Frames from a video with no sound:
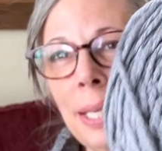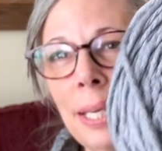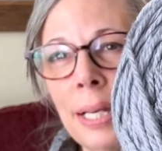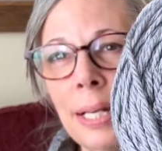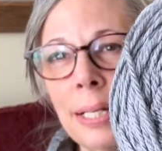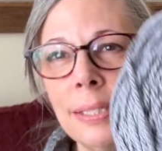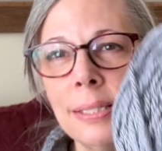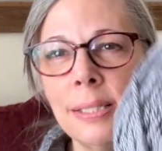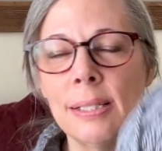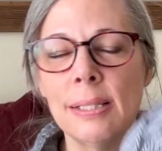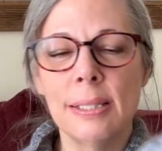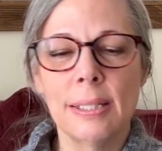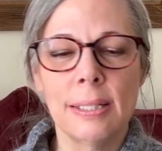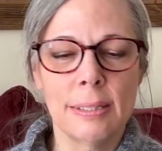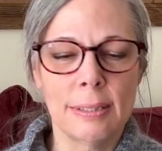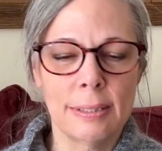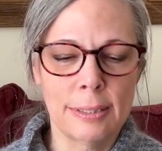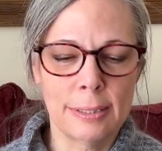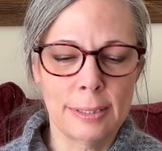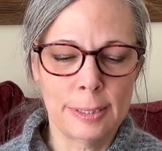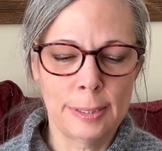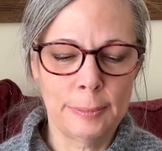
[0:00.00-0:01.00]
has a
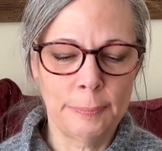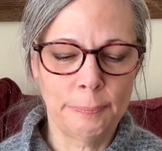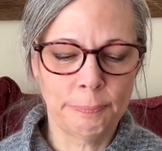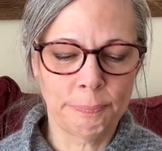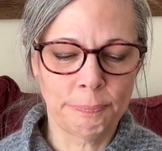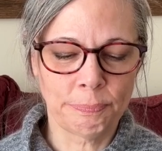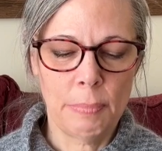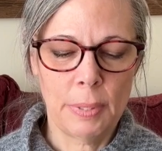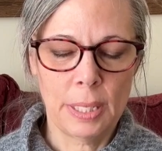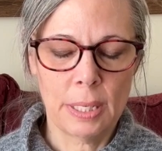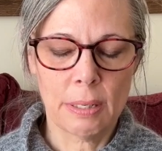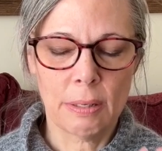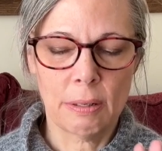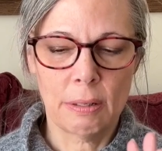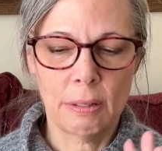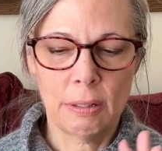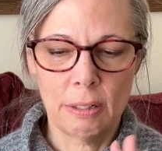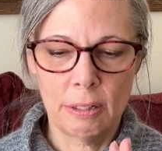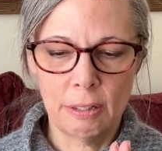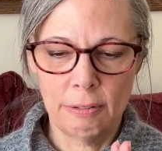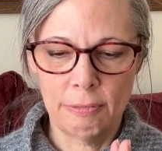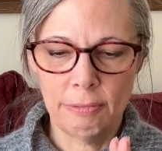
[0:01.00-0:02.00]
little bit
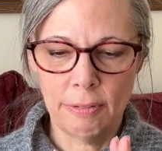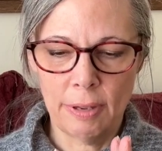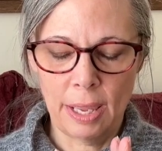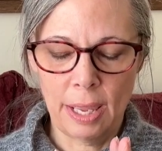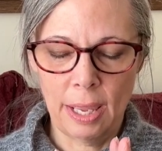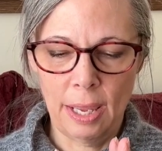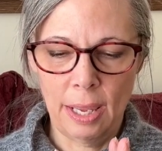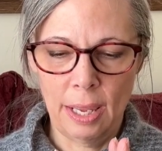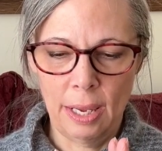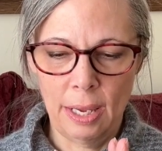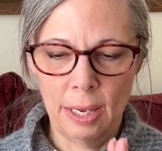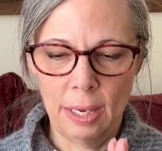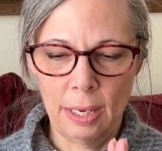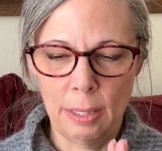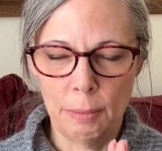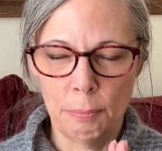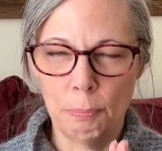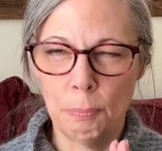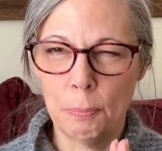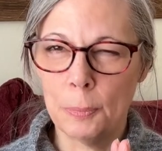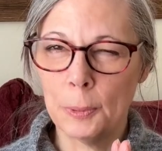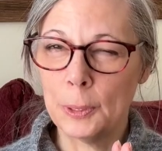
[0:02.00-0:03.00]
of a
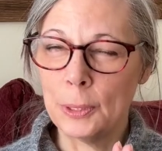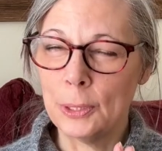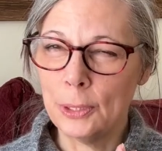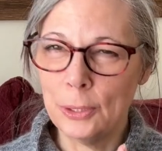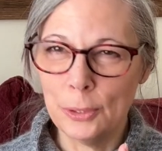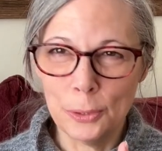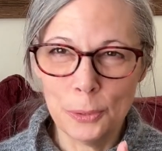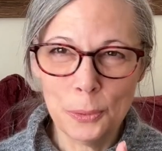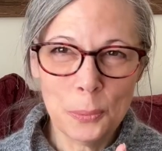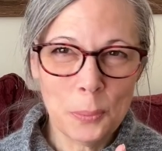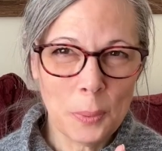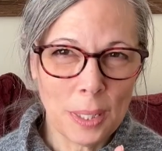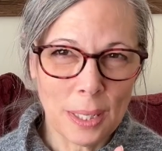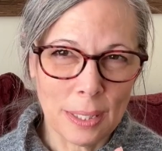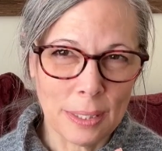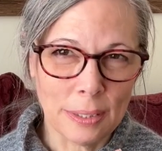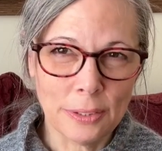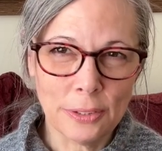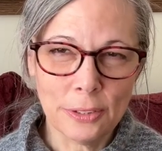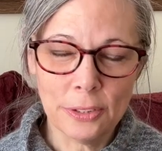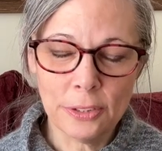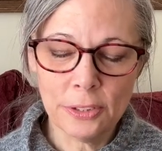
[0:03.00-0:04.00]
blue
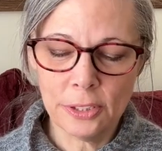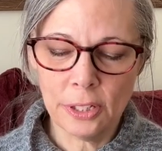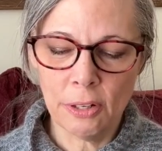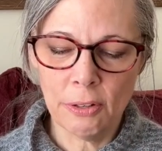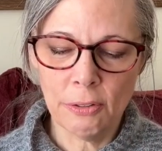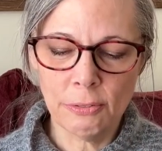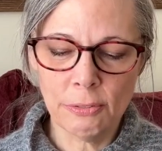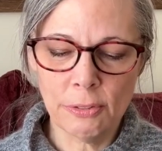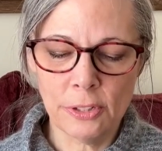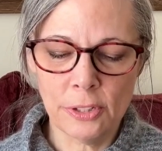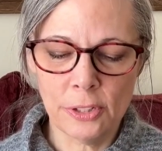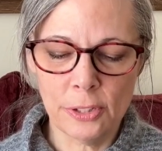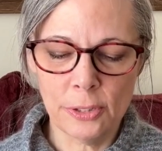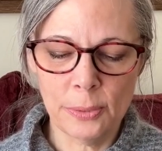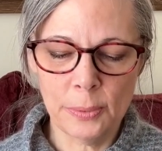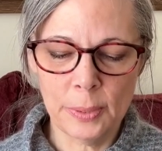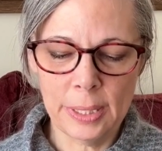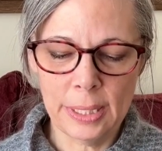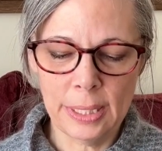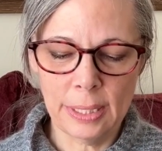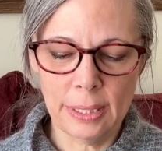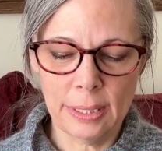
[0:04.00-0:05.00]
undertone to
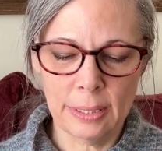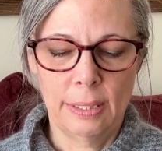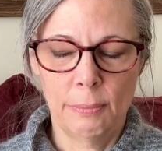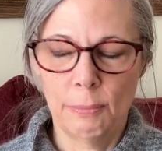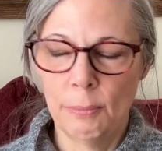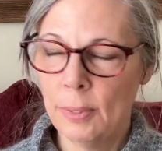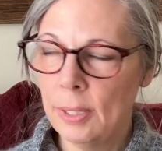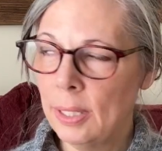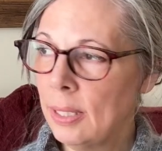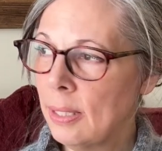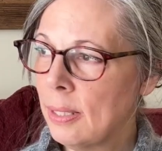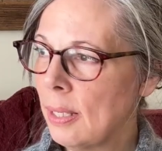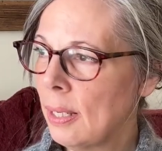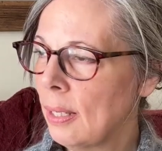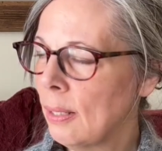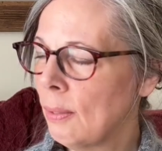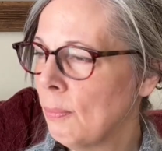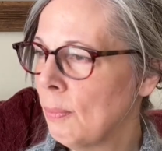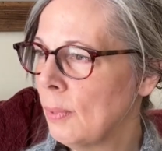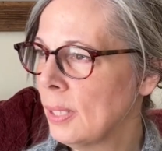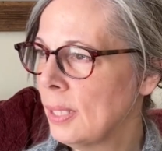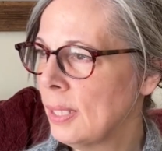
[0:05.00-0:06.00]
it. And what is that?
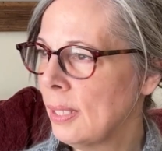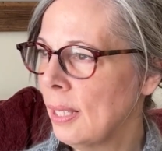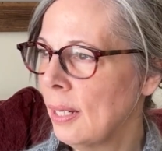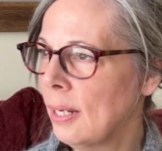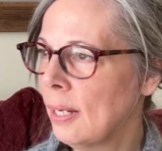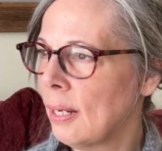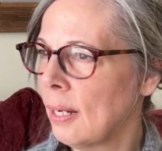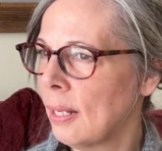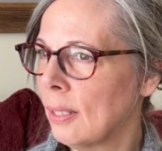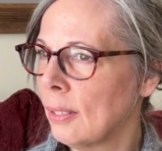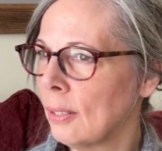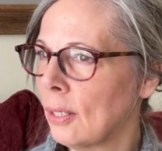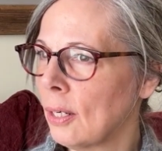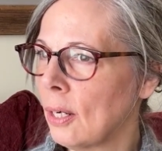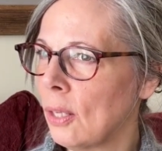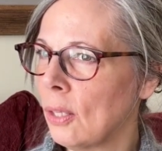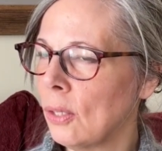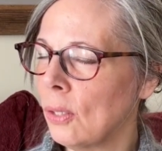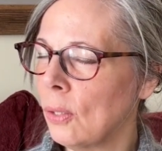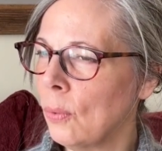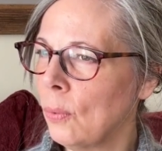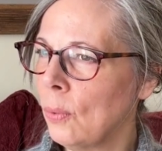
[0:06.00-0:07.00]
What's that color?
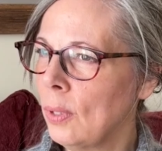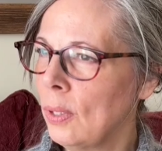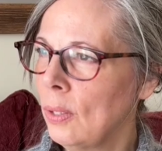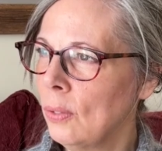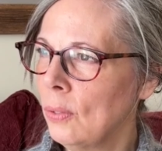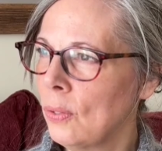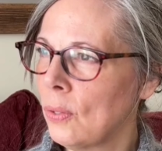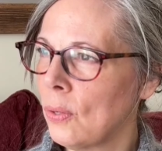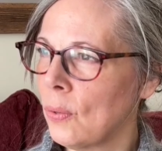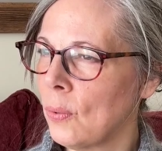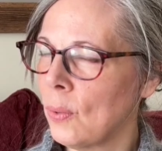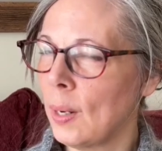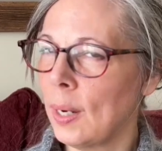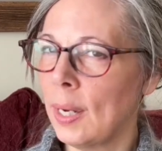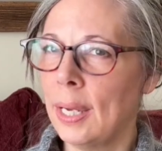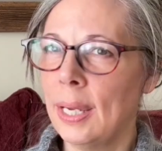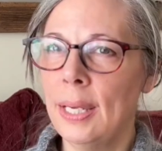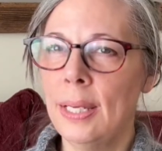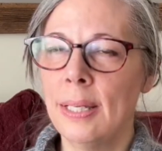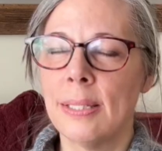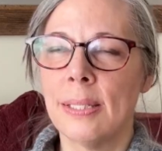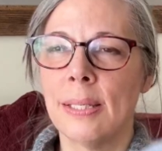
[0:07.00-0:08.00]
Colonial
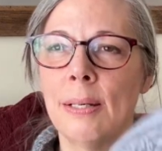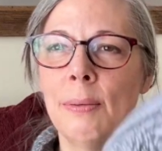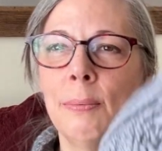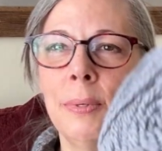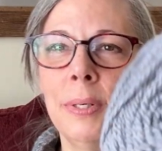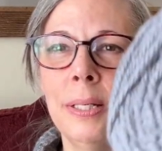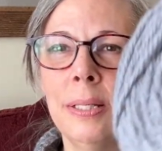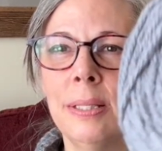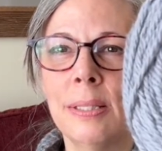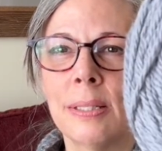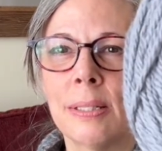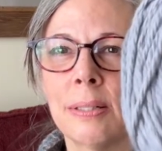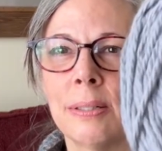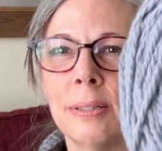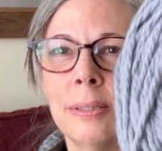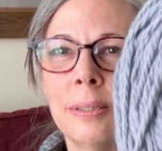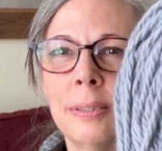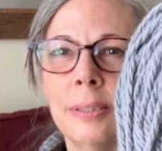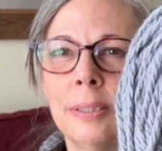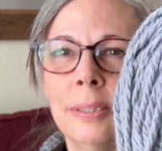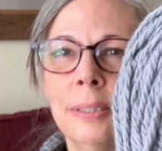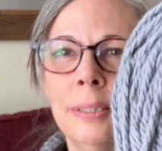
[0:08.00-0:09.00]
gray? Is that what it's
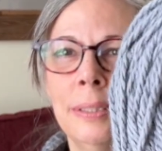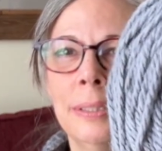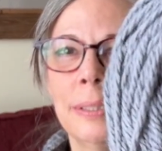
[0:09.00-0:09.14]
called?